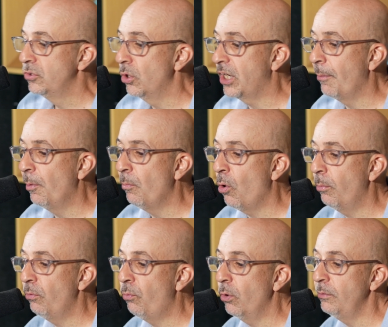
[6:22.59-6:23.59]
So a couple more
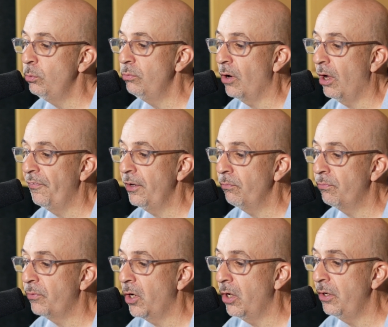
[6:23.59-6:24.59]
before we move on that are
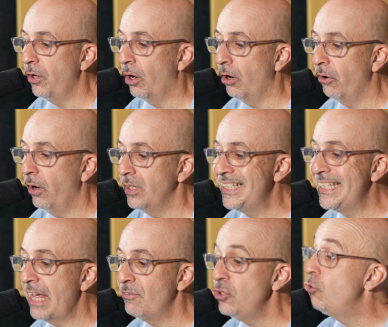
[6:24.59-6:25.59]
fun are
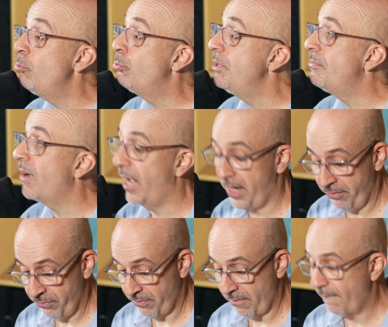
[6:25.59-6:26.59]
7, 2, 3, 5.
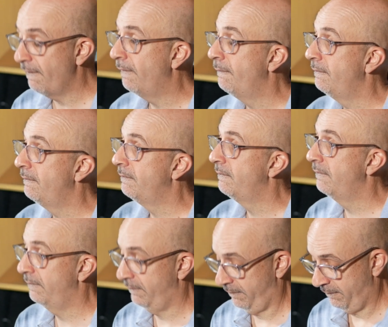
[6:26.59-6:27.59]

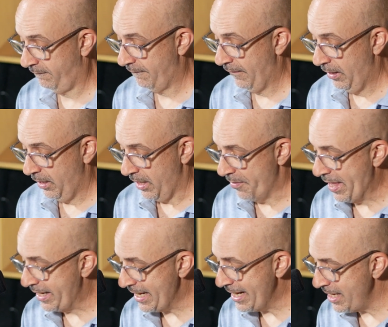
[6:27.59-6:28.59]
And
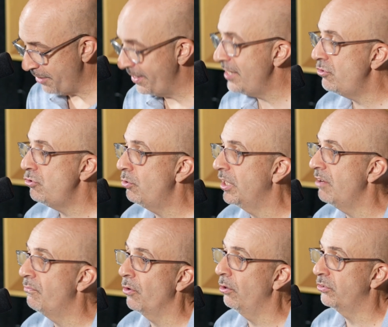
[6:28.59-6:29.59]
then any of these you can
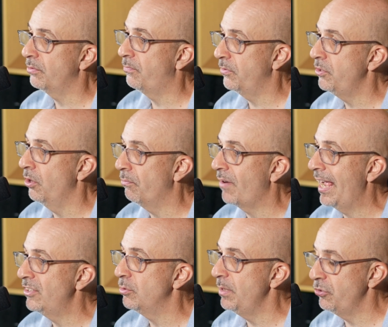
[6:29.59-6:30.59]
invert to,
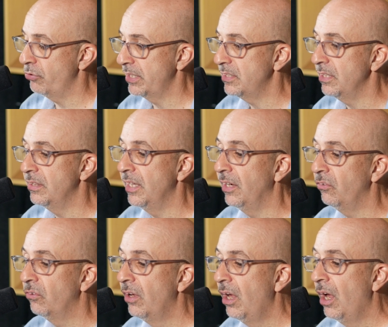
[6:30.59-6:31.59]
find some interesting
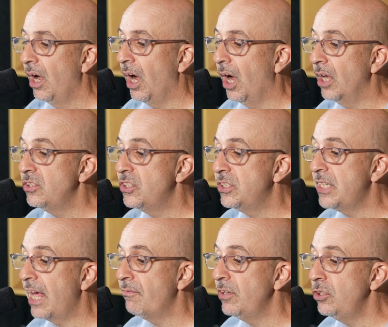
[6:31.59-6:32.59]
things.
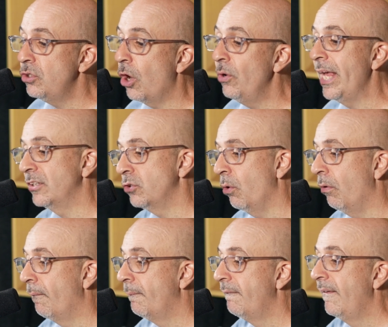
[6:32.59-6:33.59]
7,
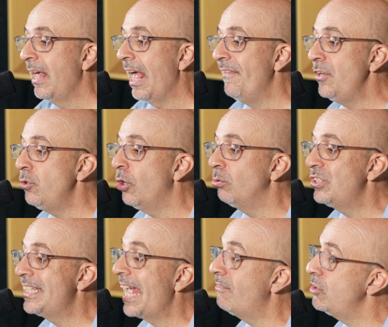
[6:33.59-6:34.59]
and then you can go
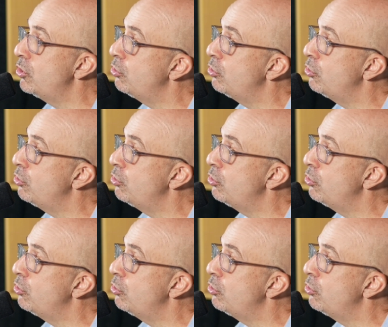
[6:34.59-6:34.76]
7,